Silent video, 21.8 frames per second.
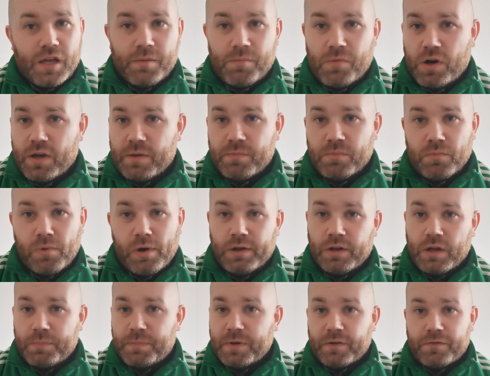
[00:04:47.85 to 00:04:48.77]
It might
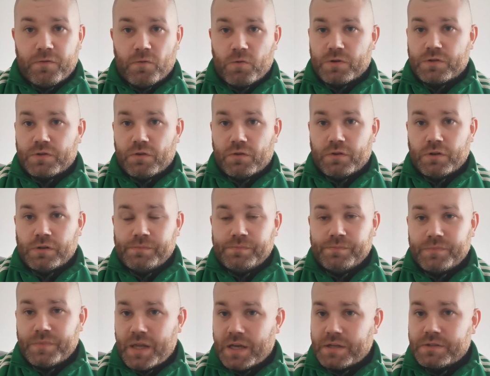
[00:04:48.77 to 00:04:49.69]
not be the fourth
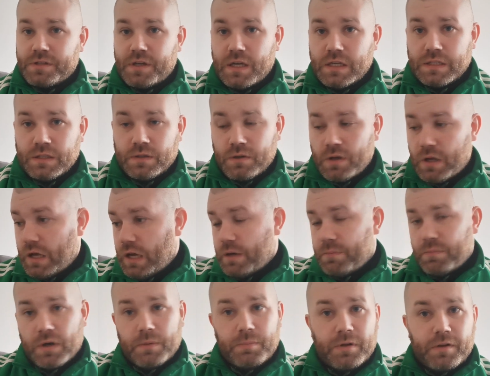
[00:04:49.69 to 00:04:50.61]
title next season.
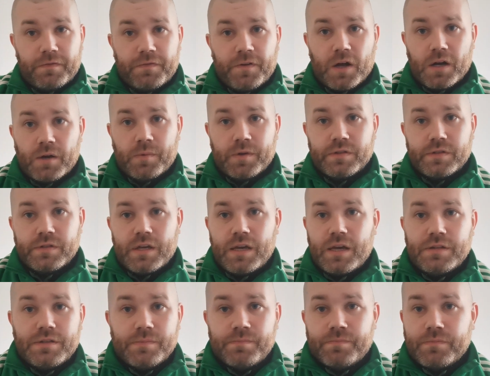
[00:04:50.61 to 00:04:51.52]
It might be the following
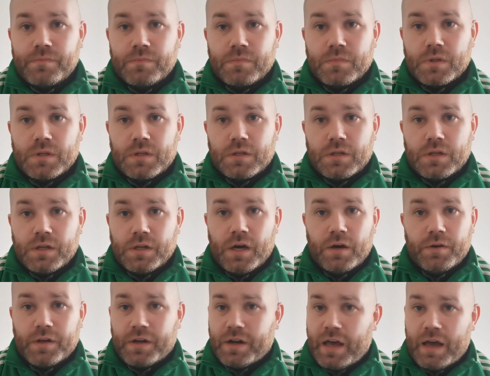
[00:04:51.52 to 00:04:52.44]
season. You
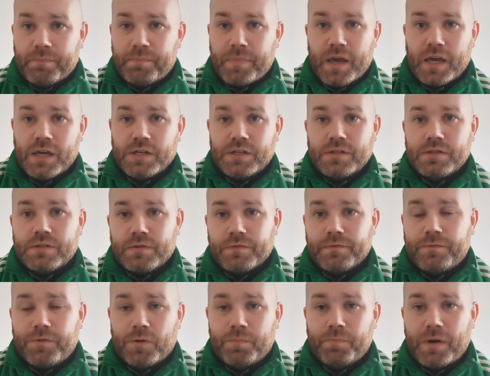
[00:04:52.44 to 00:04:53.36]
know, you got to have patience
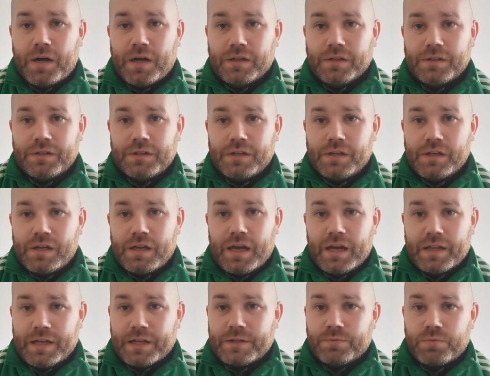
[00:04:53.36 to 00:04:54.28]
in football.
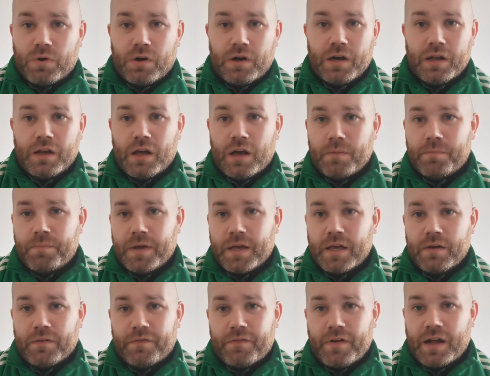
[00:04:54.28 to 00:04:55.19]
And that's what a lot
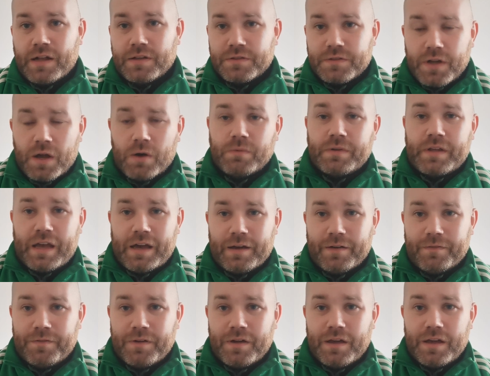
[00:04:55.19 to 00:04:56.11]
of fans don't
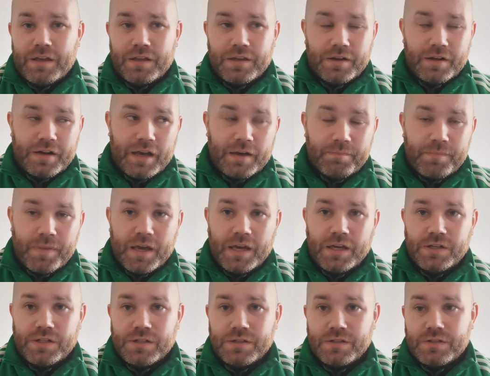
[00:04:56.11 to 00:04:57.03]
have. You got to have
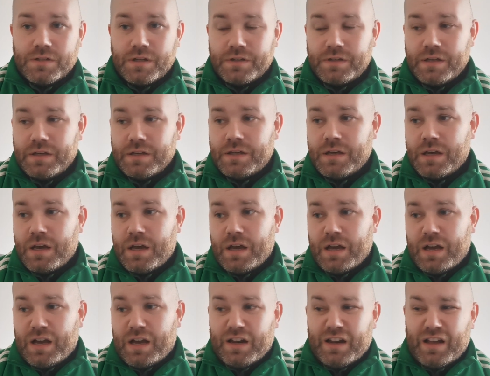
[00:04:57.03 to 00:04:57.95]
patience. I think
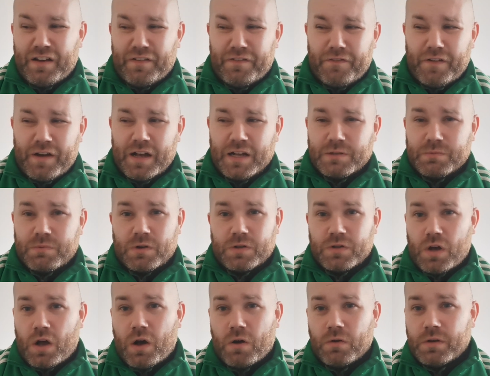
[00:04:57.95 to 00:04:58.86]
a lot of fans were
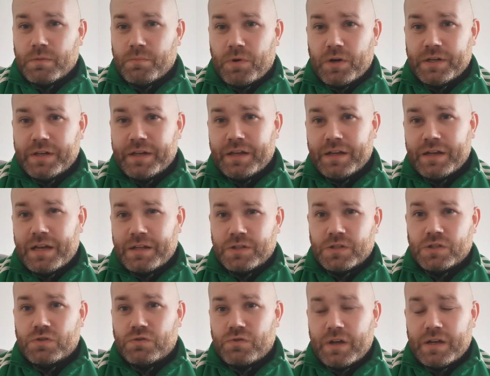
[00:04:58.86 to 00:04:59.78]
holding by Neil
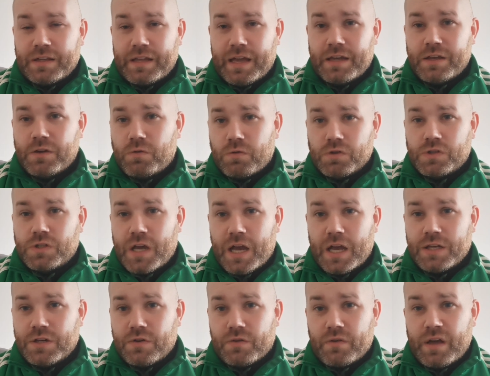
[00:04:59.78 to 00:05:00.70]
Lennon's string that he could
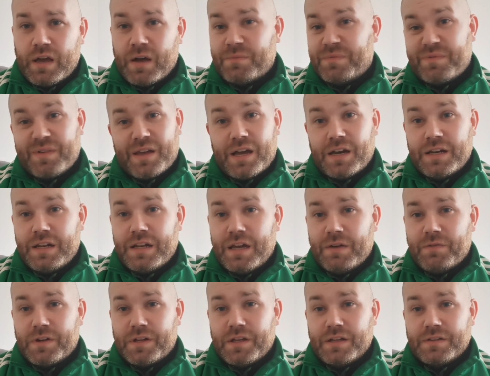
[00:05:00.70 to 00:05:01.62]
change it around, and he
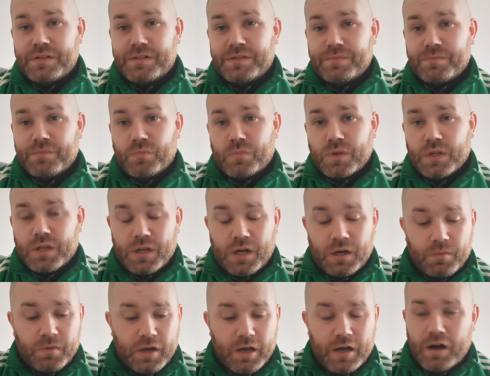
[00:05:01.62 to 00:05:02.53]
never did. You
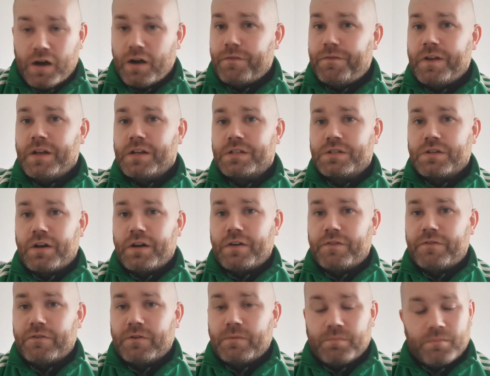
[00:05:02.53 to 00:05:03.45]
know, I feel
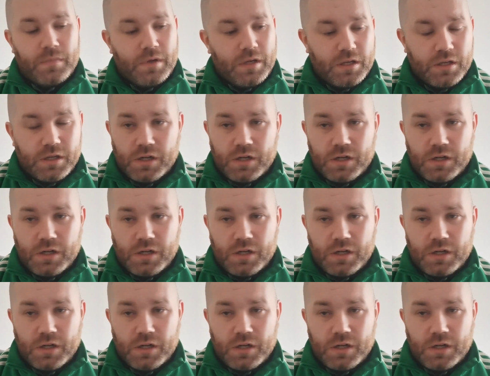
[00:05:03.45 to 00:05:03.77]
sorry for him.